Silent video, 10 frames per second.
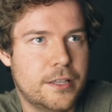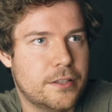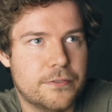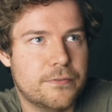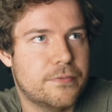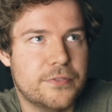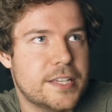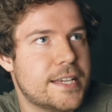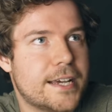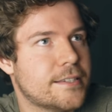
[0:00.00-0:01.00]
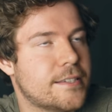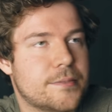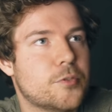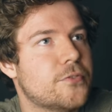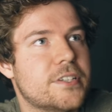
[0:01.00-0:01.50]
the physics,
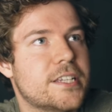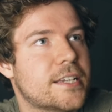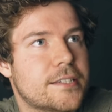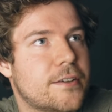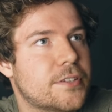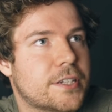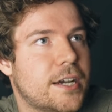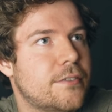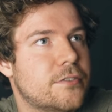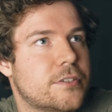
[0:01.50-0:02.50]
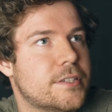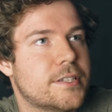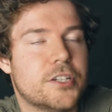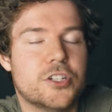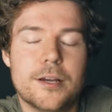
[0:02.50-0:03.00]
there's more physics stuff to cover and
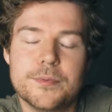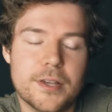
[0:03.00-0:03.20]
C sharp.